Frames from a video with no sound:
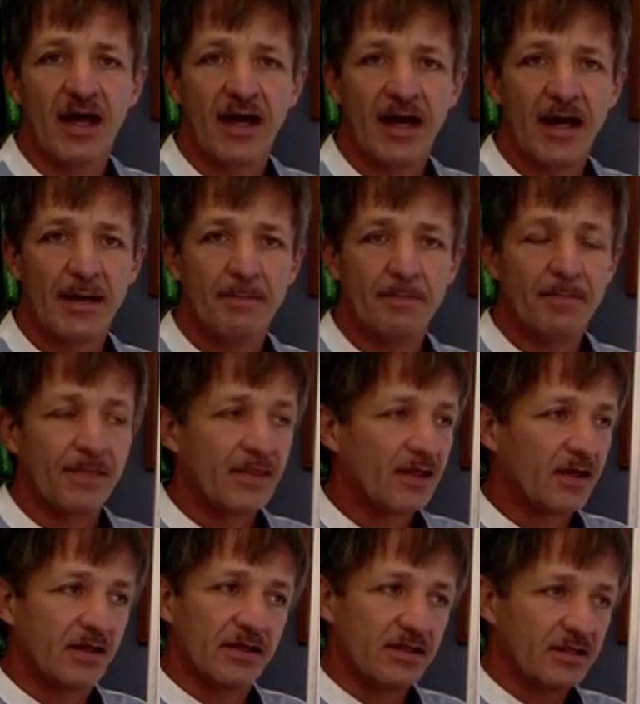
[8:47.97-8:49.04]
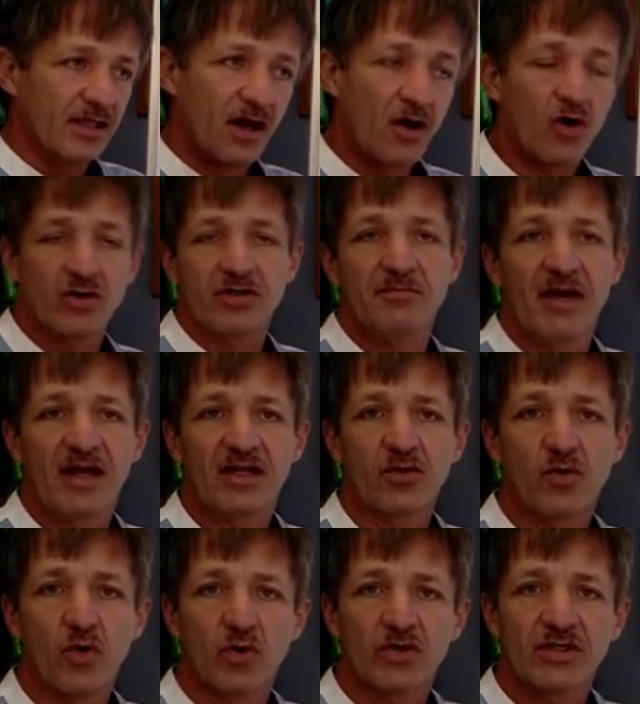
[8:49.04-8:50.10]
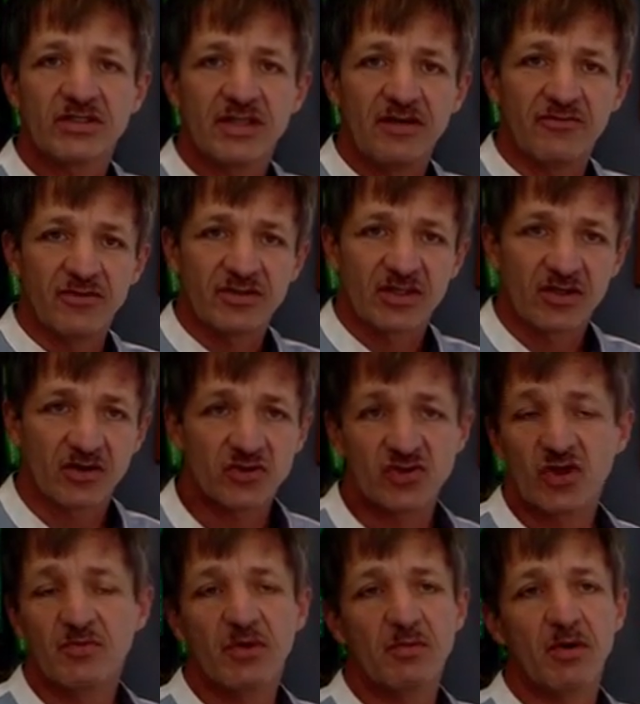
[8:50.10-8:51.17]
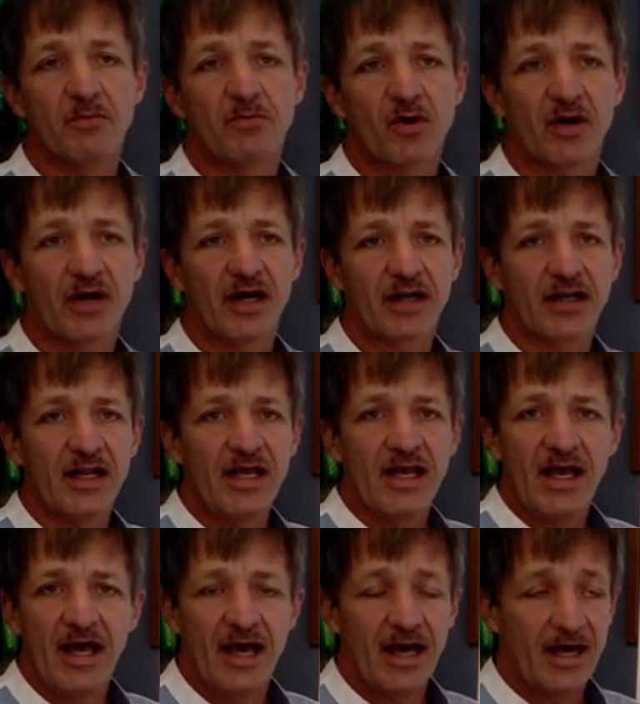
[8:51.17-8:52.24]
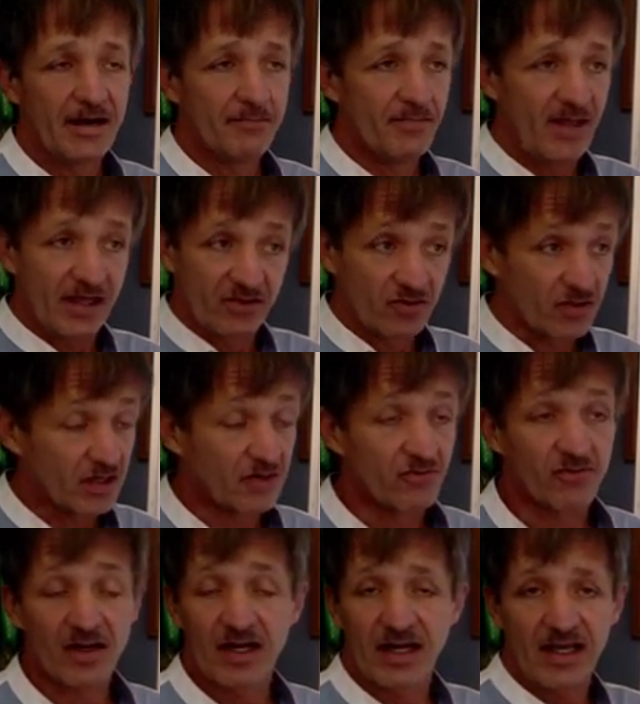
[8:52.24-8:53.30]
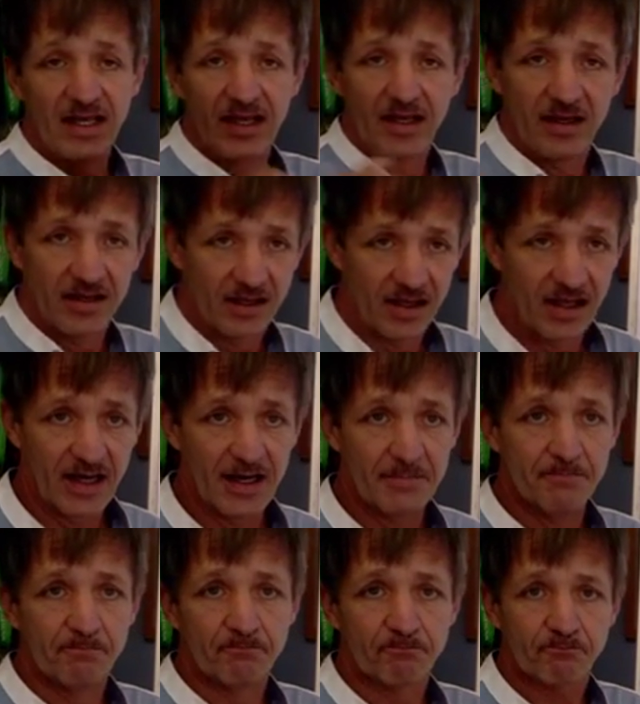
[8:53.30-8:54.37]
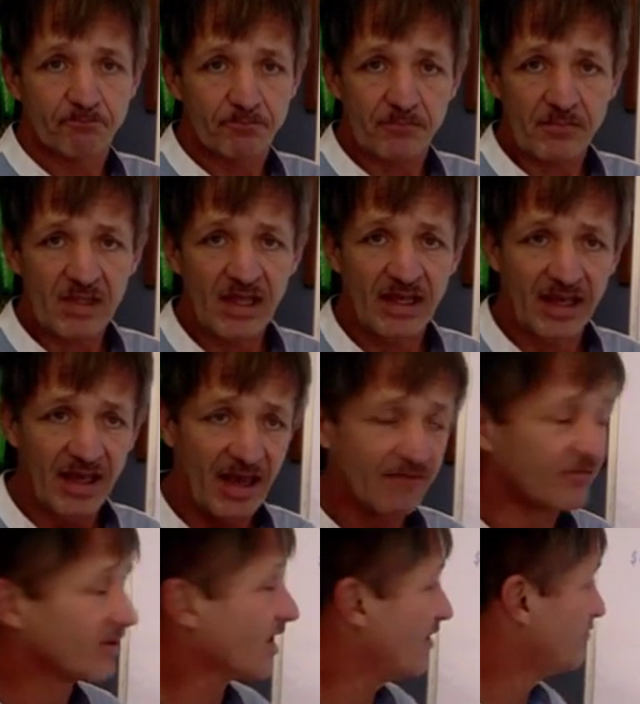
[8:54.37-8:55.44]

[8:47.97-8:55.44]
There are automatic orders if it's a consumable product, that you can really have